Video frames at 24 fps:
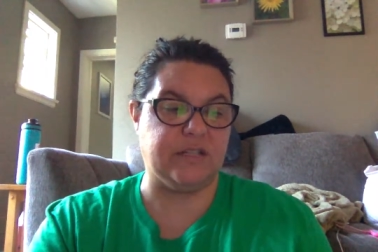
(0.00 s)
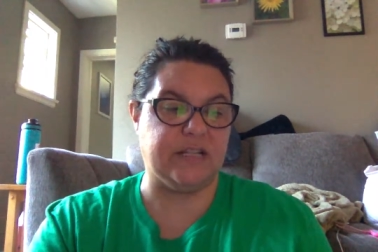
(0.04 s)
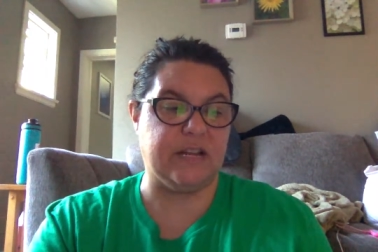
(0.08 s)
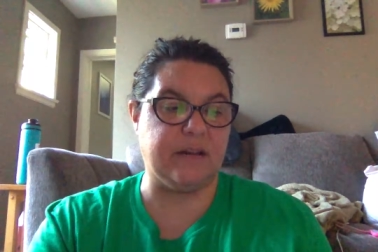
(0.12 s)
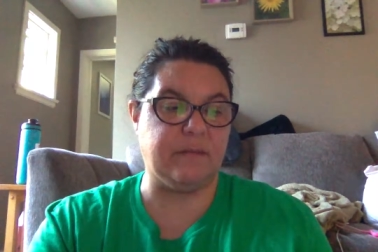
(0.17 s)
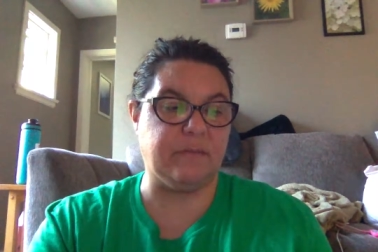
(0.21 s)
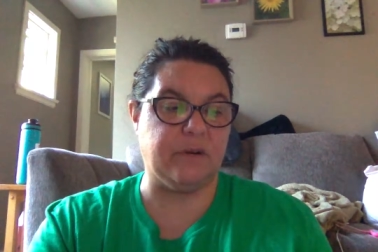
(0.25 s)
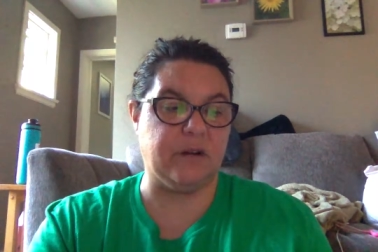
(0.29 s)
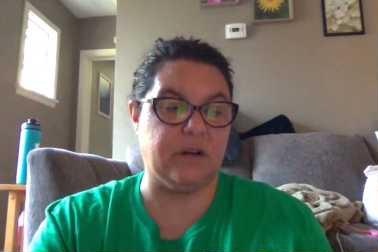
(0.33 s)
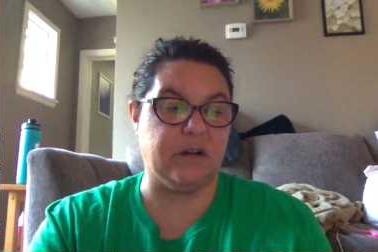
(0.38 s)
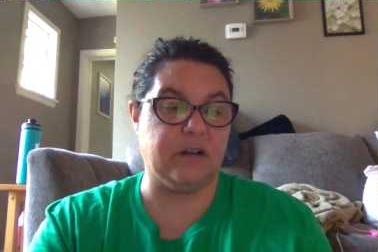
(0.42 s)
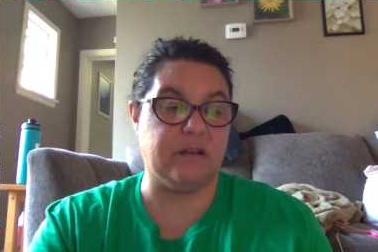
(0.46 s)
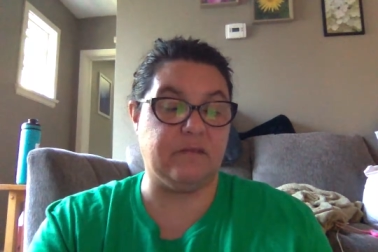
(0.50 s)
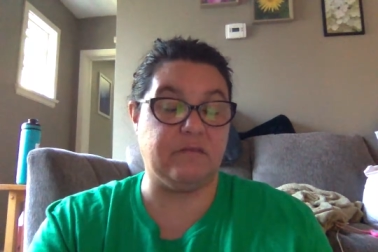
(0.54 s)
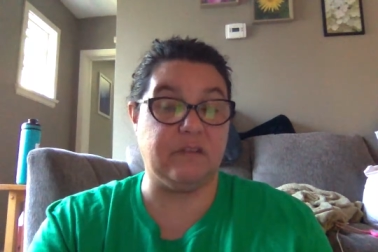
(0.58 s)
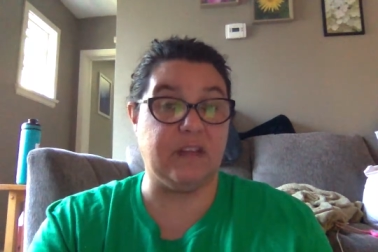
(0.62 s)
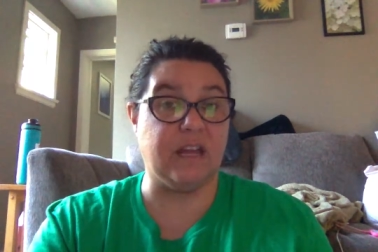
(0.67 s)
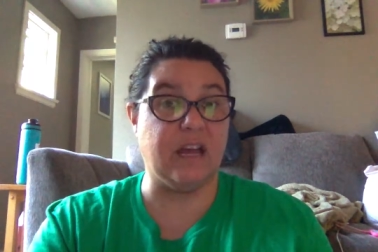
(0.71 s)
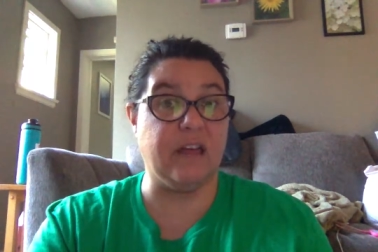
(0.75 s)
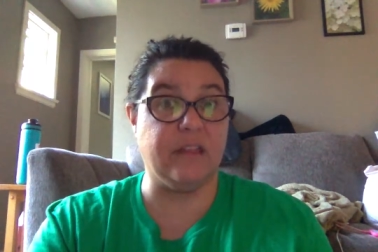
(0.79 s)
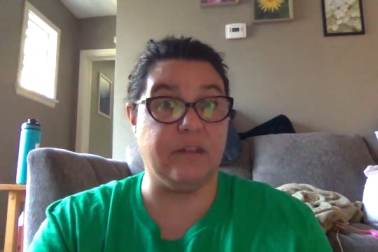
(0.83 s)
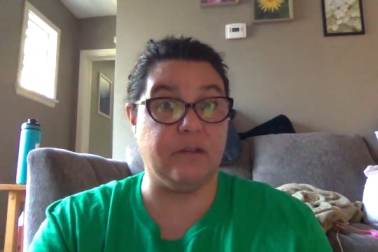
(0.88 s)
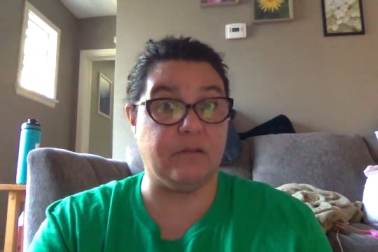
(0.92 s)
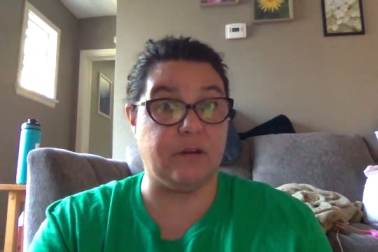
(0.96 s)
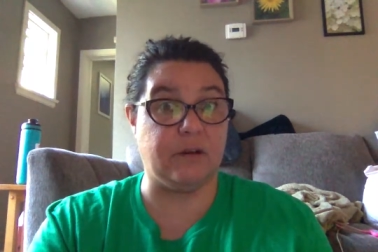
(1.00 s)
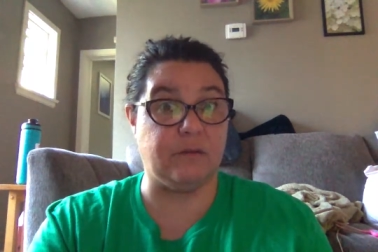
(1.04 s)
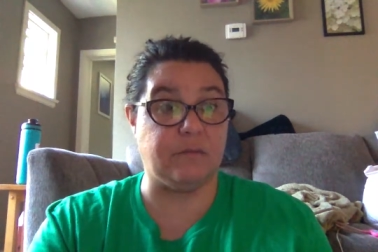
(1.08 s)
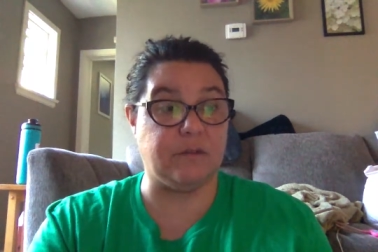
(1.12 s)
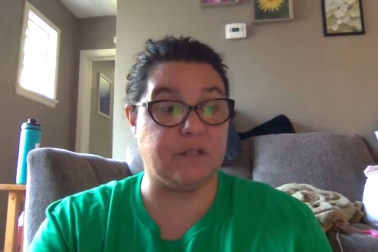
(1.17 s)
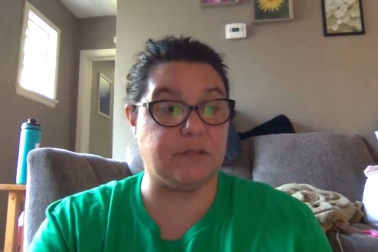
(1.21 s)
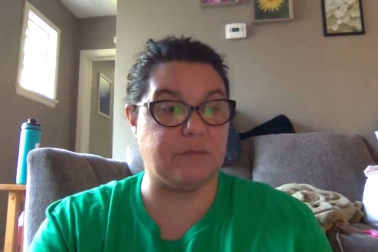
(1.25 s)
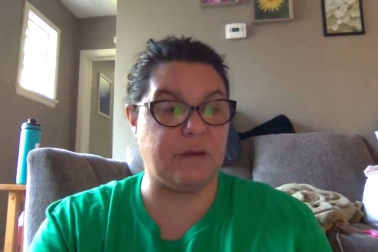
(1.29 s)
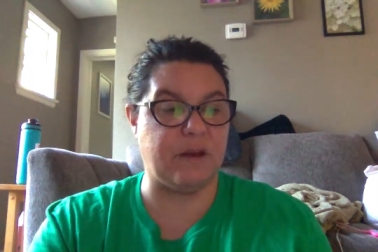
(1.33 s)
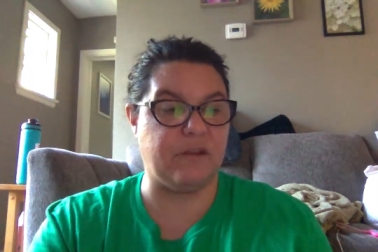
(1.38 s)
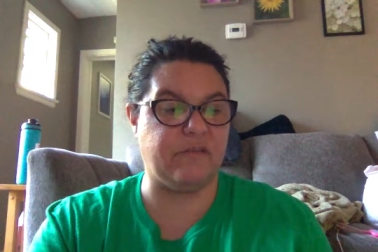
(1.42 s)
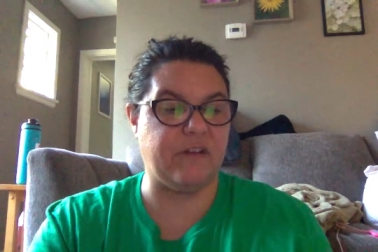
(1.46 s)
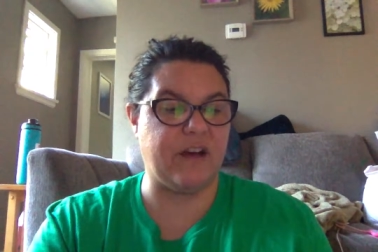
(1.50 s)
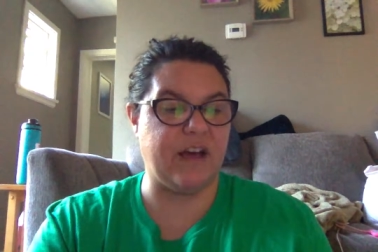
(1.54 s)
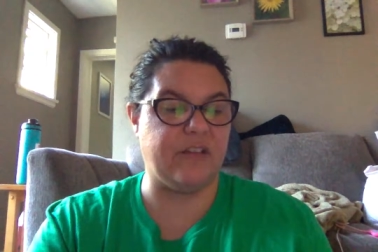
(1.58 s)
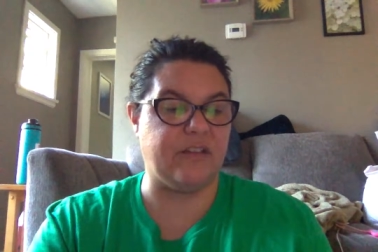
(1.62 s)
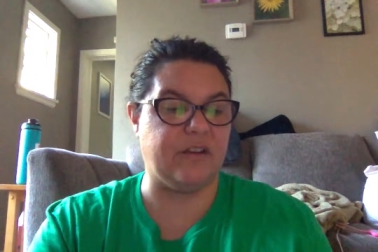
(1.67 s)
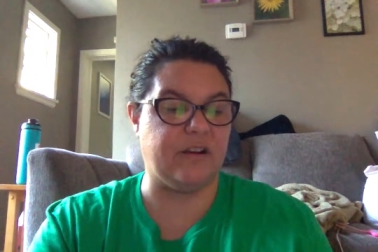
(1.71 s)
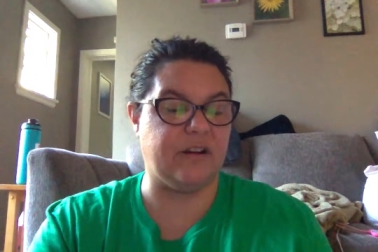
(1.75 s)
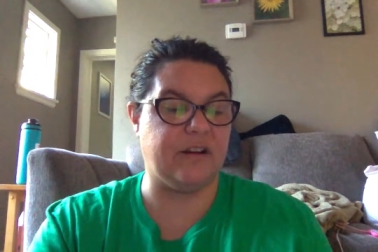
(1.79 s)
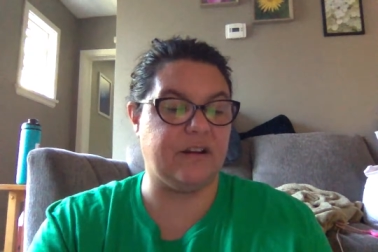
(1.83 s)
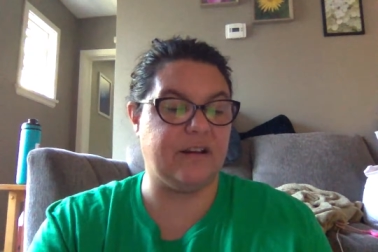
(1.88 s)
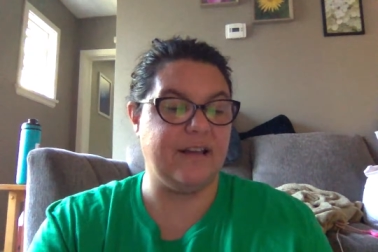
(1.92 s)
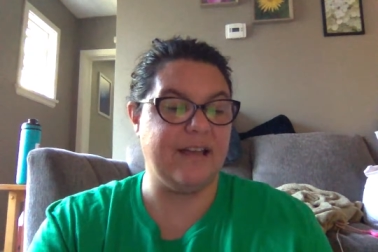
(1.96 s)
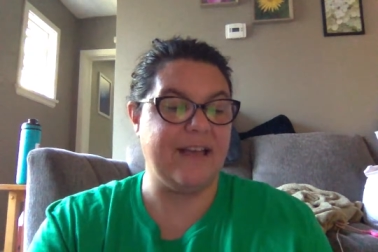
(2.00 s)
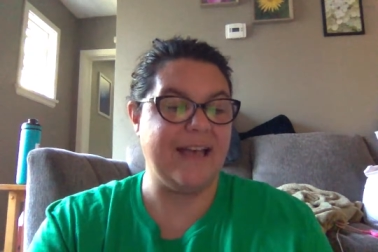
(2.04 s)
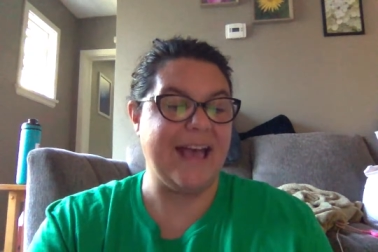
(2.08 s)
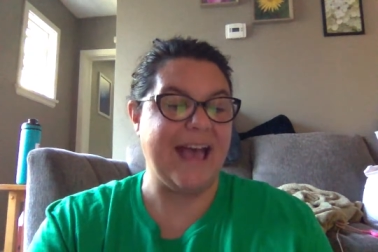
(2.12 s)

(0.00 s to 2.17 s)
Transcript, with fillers: Denberg. The other one was my father.